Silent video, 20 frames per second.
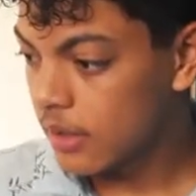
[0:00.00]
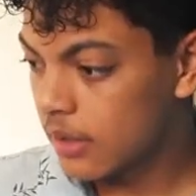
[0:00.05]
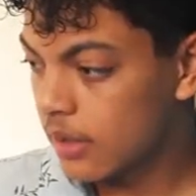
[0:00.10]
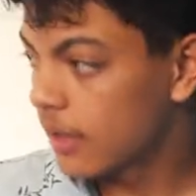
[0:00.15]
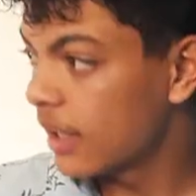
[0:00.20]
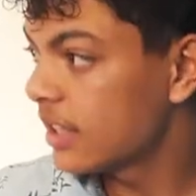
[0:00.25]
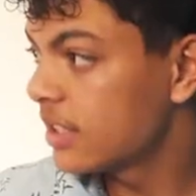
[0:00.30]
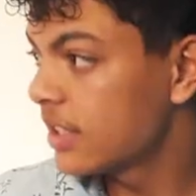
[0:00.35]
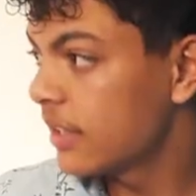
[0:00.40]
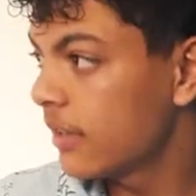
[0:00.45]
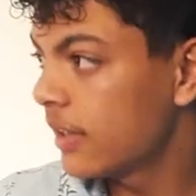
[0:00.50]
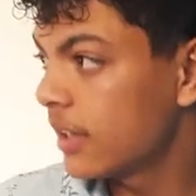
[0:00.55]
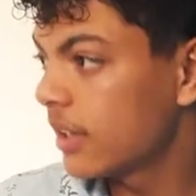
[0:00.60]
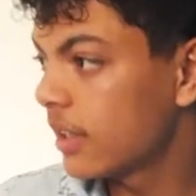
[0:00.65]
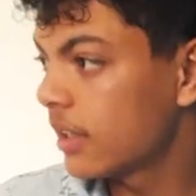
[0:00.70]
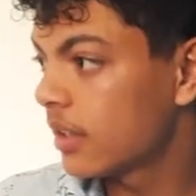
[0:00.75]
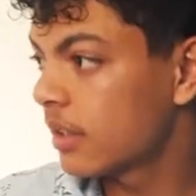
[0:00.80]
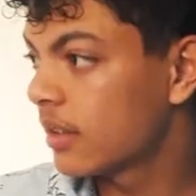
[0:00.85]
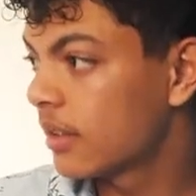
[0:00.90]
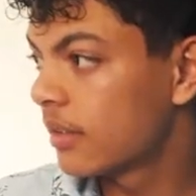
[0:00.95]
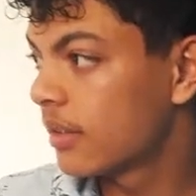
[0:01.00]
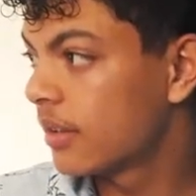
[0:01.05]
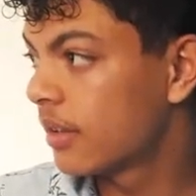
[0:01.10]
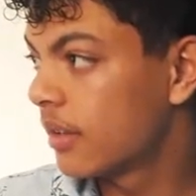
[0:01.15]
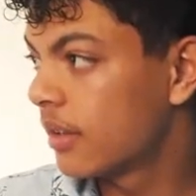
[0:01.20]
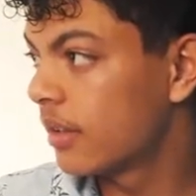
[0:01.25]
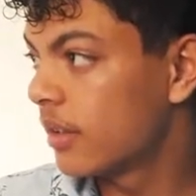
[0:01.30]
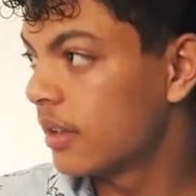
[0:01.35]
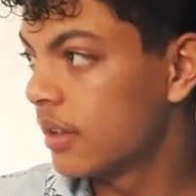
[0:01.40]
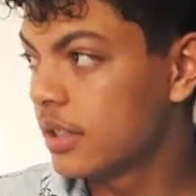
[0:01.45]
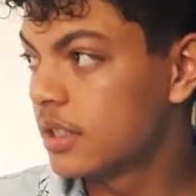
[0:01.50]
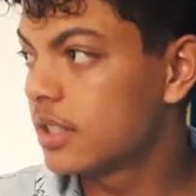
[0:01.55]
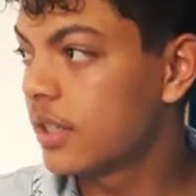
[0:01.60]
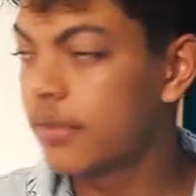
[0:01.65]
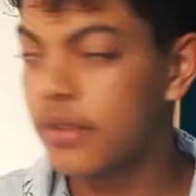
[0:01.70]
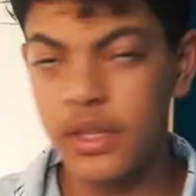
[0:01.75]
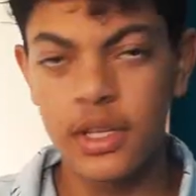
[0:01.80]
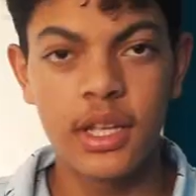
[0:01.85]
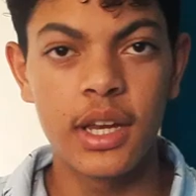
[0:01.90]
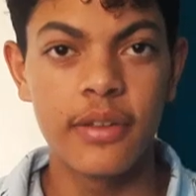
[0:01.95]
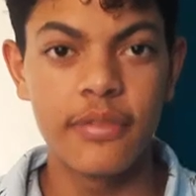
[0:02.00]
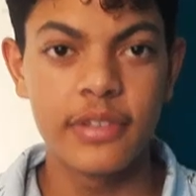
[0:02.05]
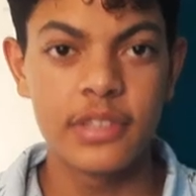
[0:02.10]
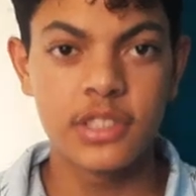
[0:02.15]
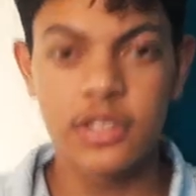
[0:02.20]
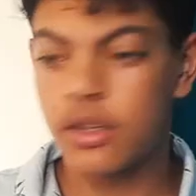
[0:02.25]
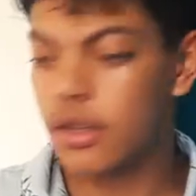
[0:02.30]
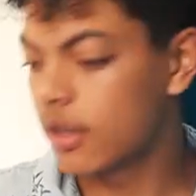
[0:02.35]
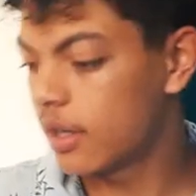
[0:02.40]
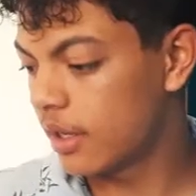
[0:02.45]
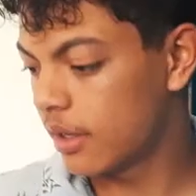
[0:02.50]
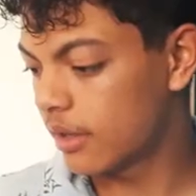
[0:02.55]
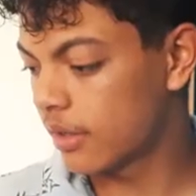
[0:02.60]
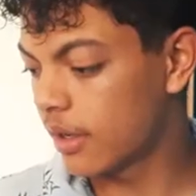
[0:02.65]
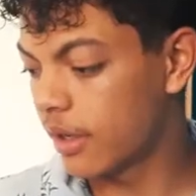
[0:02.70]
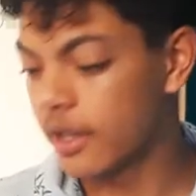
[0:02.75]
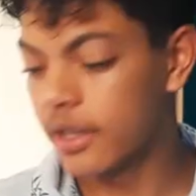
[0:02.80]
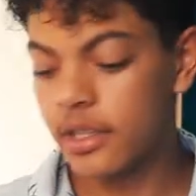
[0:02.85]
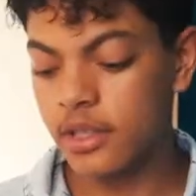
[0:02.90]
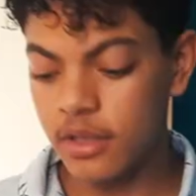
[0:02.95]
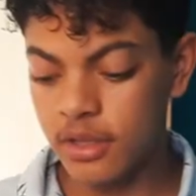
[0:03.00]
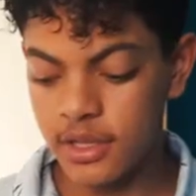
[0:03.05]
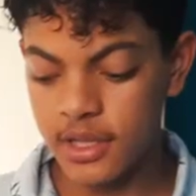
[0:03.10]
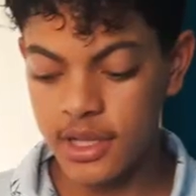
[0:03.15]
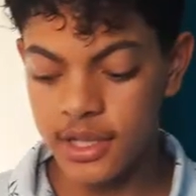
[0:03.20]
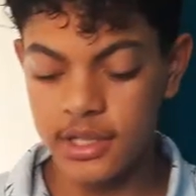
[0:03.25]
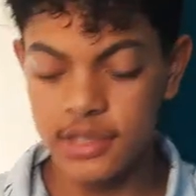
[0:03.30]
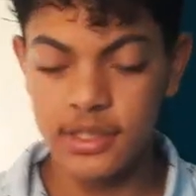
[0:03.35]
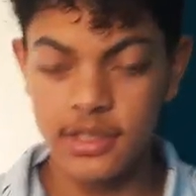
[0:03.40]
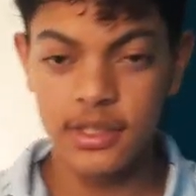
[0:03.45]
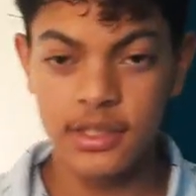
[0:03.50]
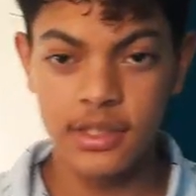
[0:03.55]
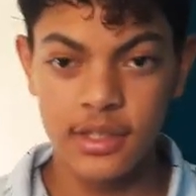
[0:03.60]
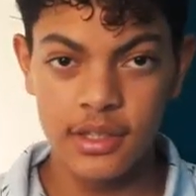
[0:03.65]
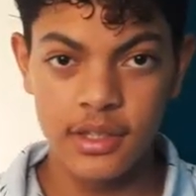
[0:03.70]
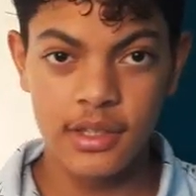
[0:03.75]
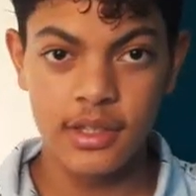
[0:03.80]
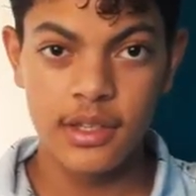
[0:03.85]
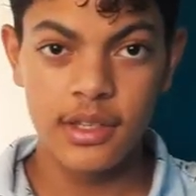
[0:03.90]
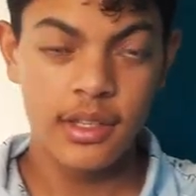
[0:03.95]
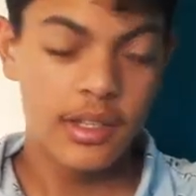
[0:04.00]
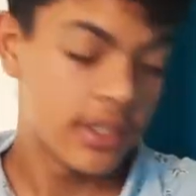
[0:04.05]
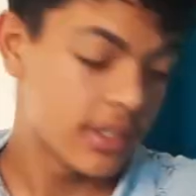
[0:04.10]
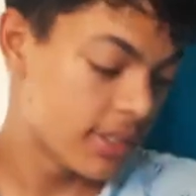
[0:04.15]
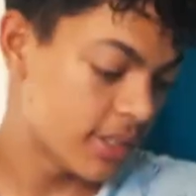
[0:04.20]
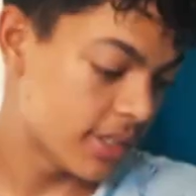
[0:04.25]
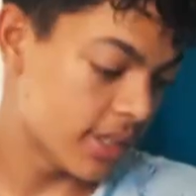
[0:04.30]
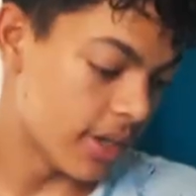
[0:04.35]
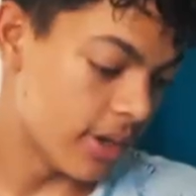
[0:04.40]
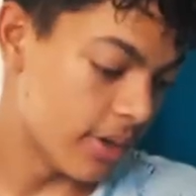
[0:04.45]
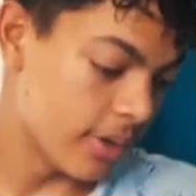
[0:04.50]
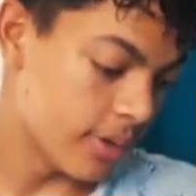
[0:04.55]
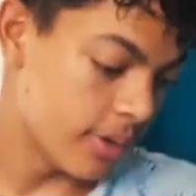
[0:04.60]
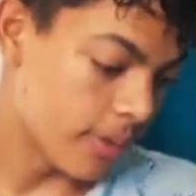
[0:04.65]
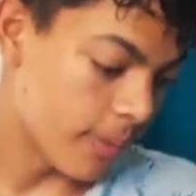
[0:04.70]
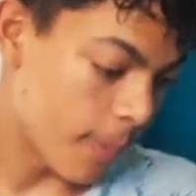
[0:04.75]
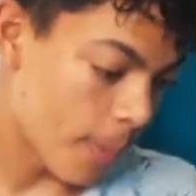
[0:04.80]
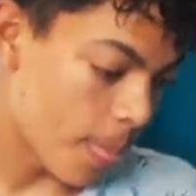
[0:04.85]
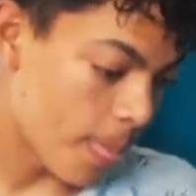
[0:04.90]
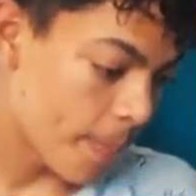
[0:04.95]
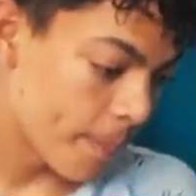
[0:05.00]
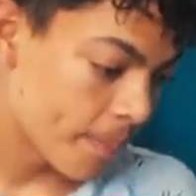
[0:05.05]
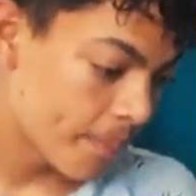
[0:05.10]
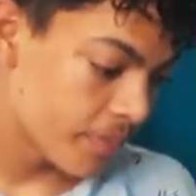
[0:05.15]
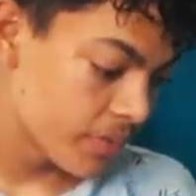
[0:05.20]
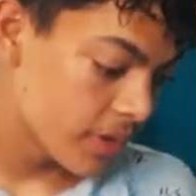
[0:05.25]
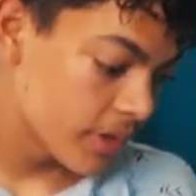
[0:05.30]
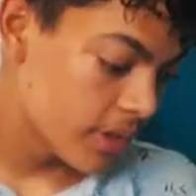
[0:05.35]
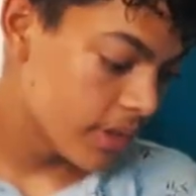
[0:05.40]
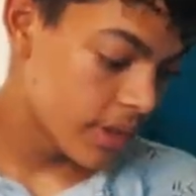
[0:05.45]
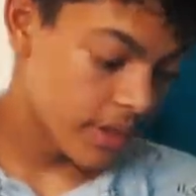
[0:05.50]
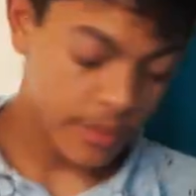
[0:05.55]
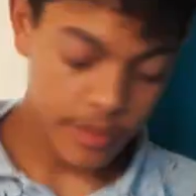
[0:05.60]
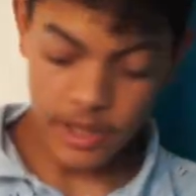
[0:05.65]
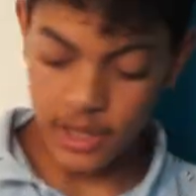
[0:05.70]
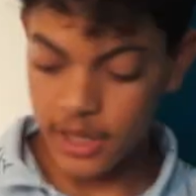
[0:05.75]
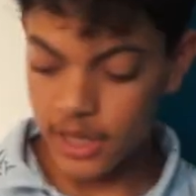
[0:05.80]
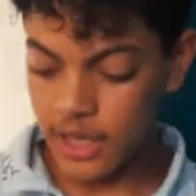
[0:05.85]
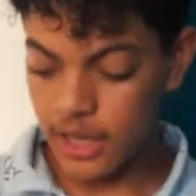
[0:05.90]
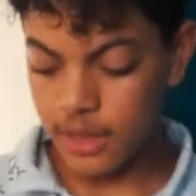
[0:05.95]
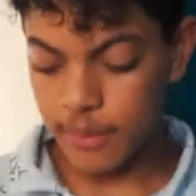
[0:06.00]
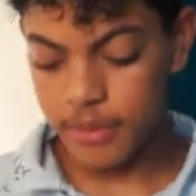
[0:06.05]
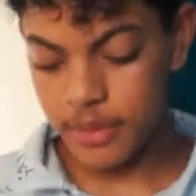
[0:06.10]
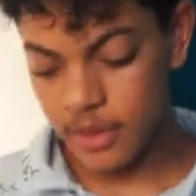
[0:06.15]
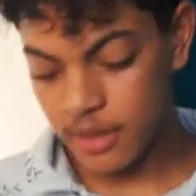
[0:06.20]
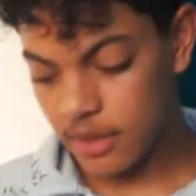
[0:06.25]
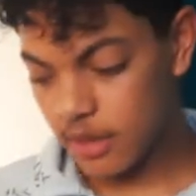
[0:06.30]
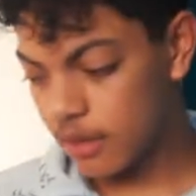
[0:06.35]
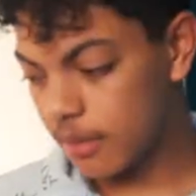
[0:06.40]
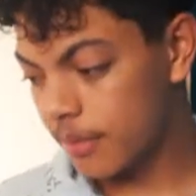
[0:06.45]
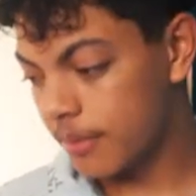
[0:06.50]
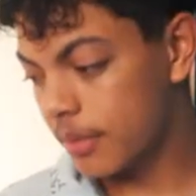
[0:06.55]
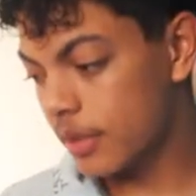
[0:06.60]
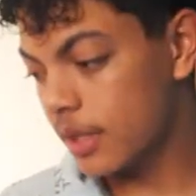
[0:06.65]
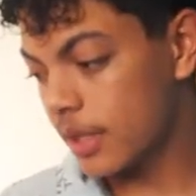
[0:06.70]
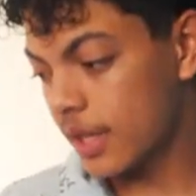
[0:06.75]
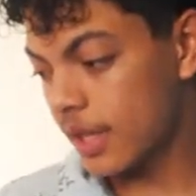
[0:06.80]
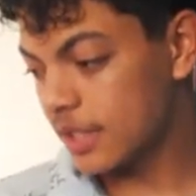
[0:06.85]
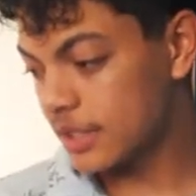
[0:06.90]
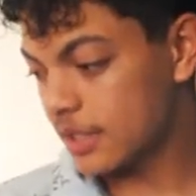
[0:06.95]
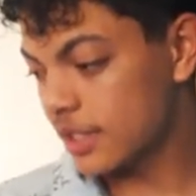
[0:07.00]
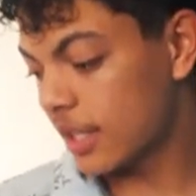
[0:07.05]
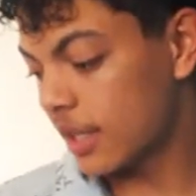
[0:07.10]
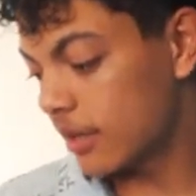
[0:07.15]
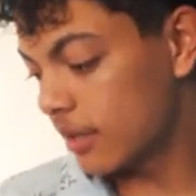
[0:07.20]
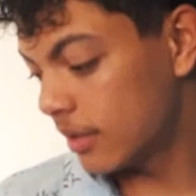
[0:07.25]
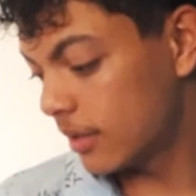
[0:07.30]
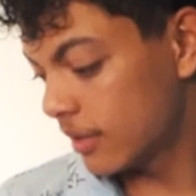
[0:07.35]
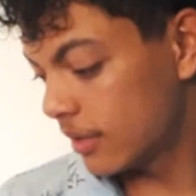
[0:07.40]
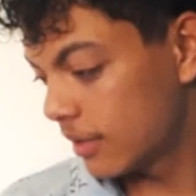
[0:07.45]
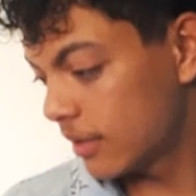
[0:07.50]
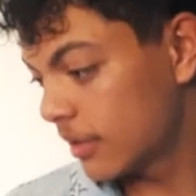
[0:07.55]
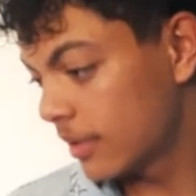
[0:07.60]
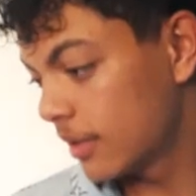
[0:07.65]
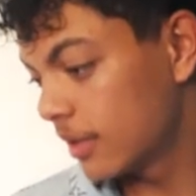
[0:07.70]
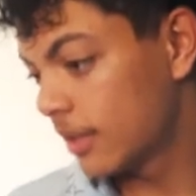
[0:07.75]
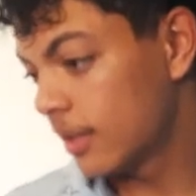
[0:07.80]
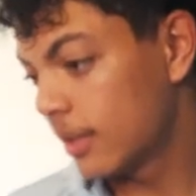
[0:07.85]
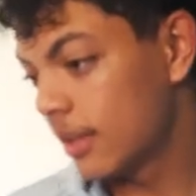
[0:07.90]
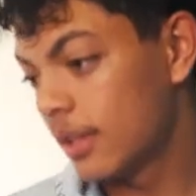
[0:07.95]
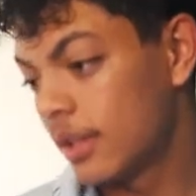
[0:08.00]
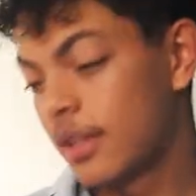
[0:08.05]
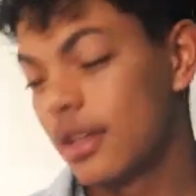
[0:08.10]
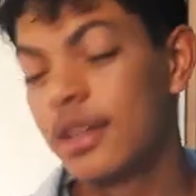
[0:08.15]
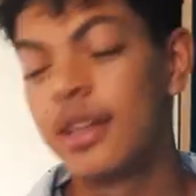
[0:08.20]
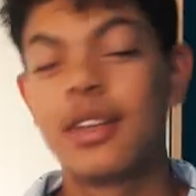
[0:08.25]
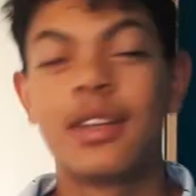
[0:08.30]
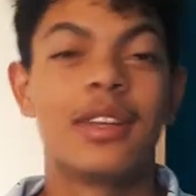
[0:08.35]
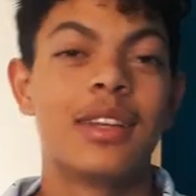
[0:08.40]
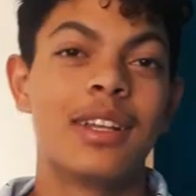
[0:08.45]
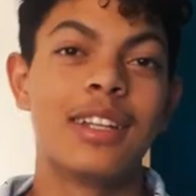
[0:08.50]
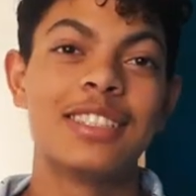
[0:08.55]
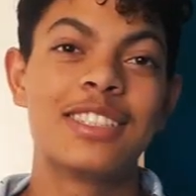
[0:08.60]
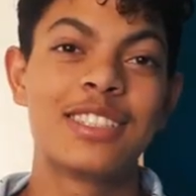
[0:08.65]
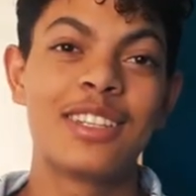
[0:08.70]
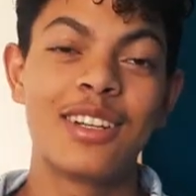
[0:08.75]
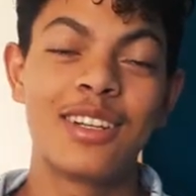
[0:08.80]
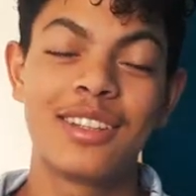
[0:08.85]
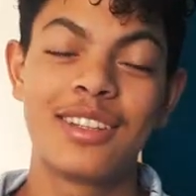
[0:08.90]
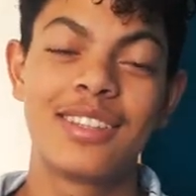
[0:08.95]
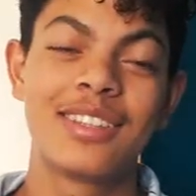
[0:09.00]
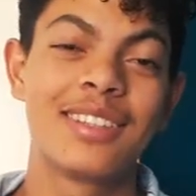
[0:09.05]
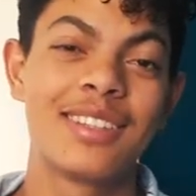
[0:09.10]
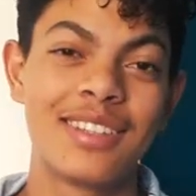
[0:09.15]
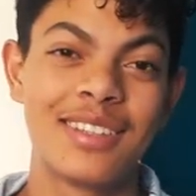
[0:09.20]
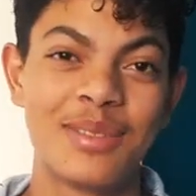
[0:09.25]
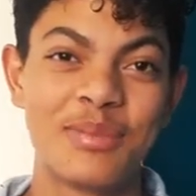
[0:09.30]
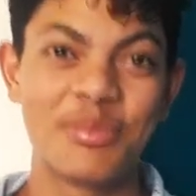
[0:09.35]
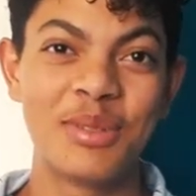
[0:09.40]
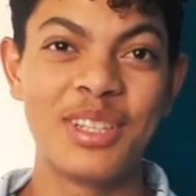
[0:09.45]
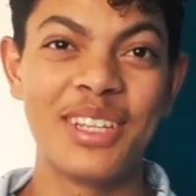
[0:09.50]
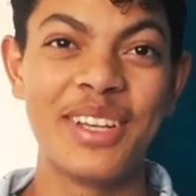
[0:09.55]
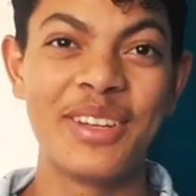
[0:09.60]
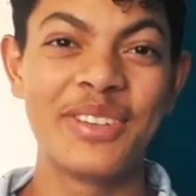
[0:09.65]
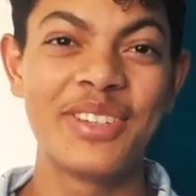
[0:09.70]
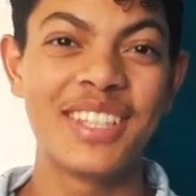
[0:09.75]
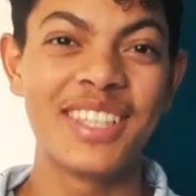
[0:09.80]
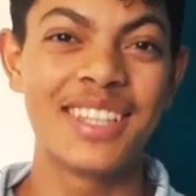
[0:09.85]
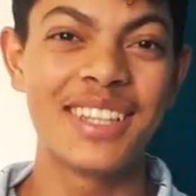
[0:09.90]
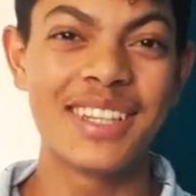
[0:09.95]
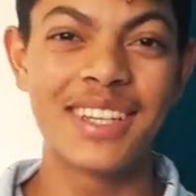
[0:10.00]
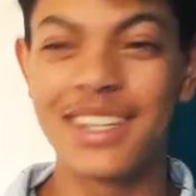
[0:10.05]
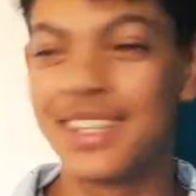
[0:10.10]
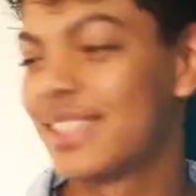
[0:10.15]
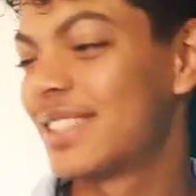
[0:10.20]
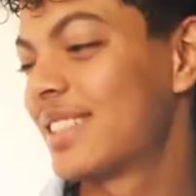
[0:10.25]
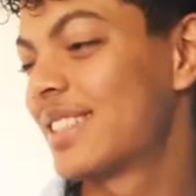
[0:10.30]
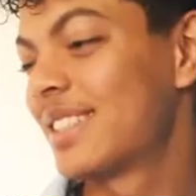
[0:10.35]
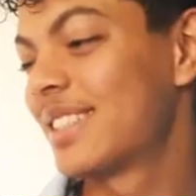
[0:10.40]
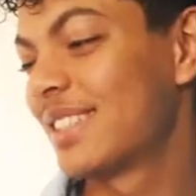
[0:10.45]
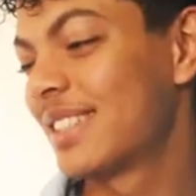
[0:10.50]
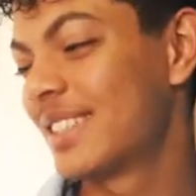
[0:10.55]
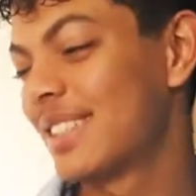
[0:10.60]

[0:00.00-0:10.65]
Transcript: That's everything except for the graphics card and going into the case. So I'm gonna clear up here, put the case down, and start putting everything in the case.